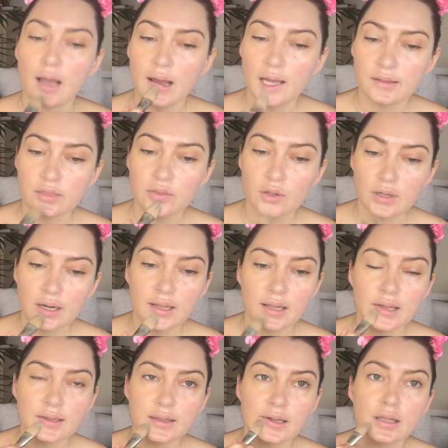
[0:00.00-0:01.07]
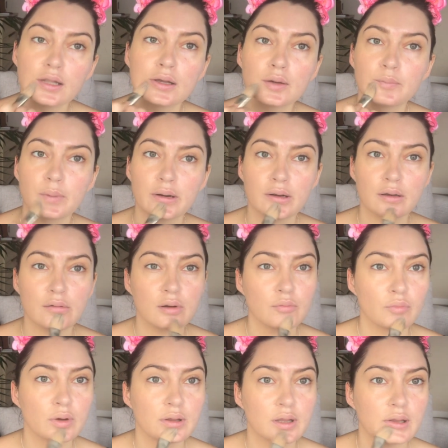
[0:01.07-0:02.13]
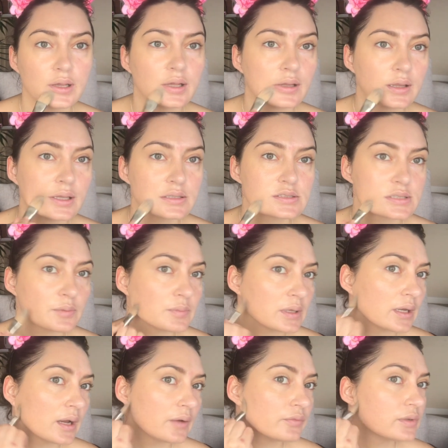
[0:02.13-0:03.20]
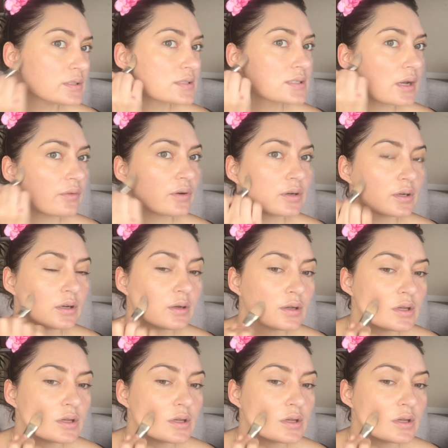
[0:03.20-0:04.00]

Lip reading: I thought I liked that look, but I don't really. That's something I've discovered.